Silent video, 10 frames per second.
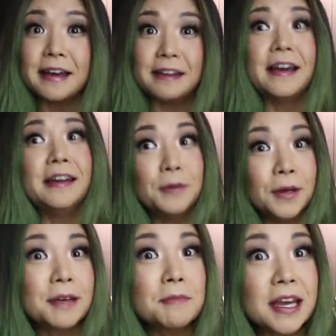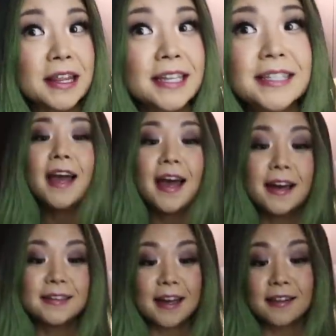then anyone can make this.
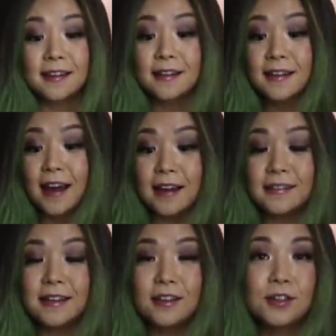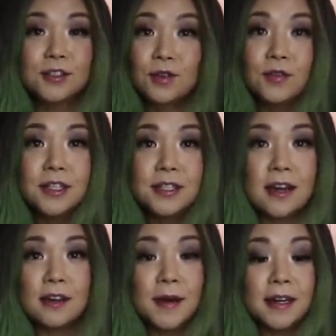And I think that you can serve this to
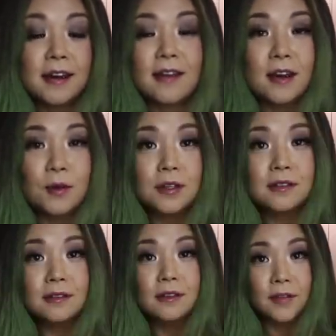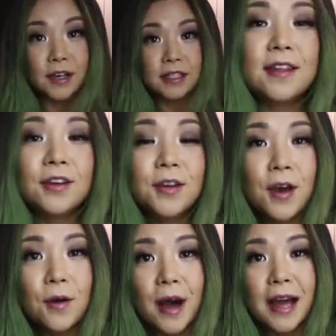anybody and they would love it. There you
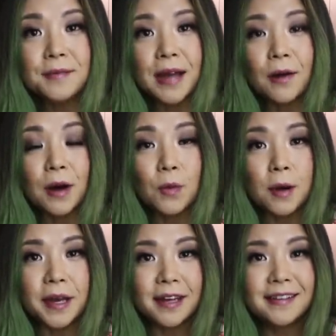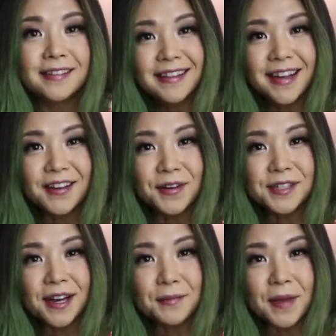go. I am now a woman that
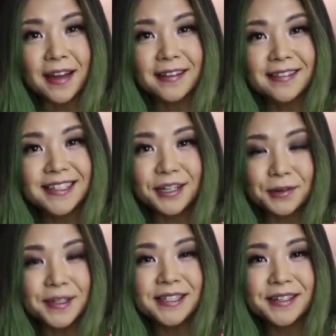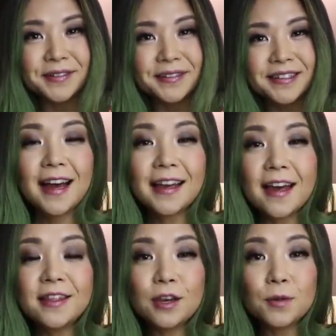knows how to make tiramisu.
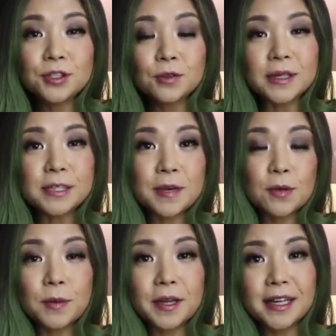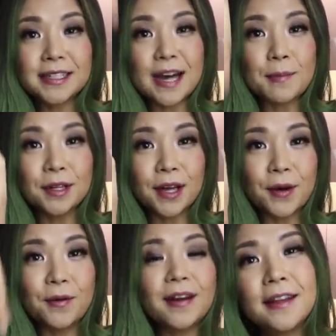Again, the original recipe will be linked down
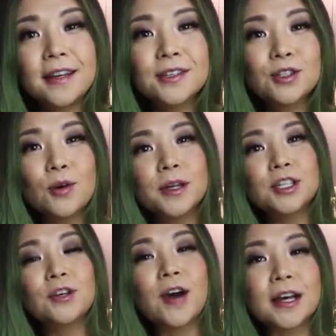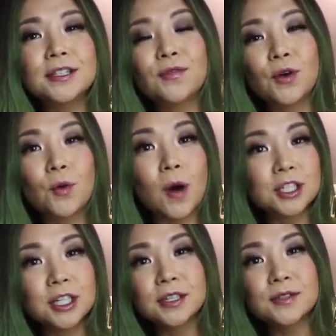below. Thank you so much, you guys, for
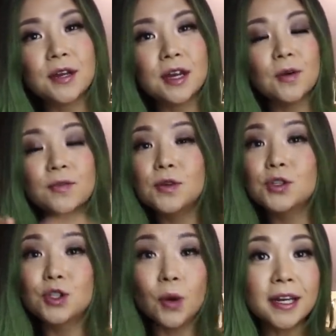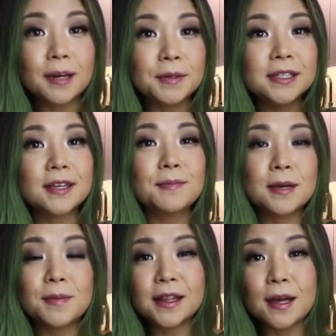watching this video. If you enjoyed it, please give
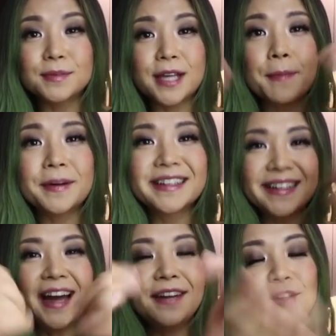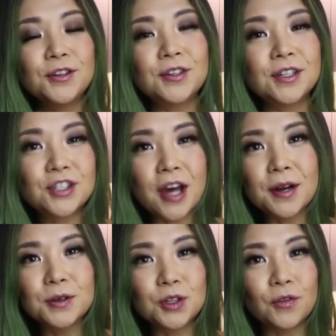me a big thumbs up. And if you're new to this
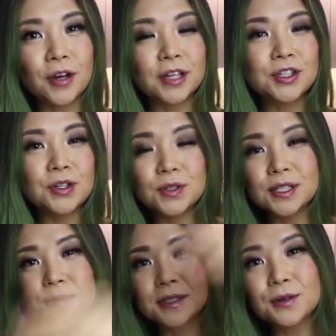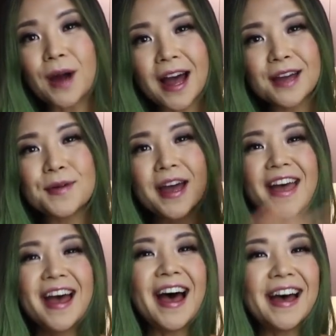channel, don't forget to subscribe,
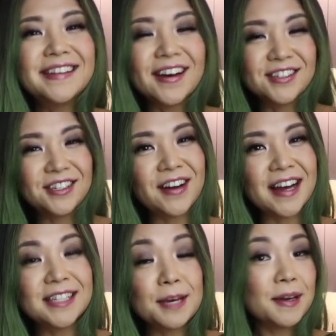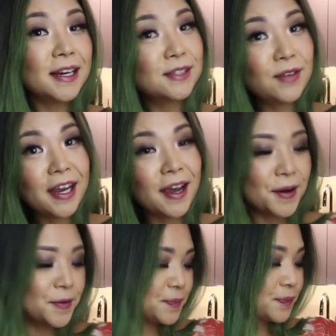and I'll see you guys in my next
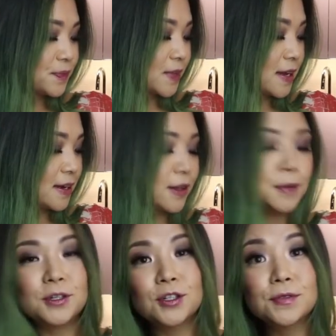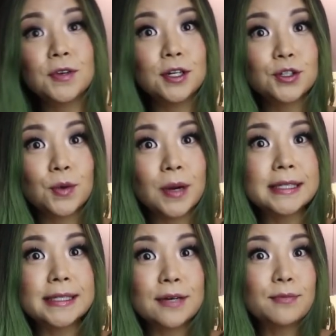video. Now let me just finish the
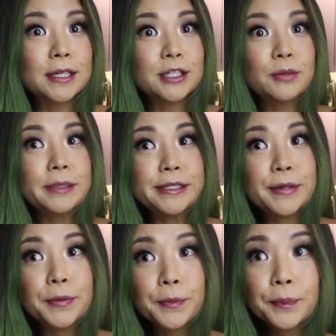rest of my tiramisu.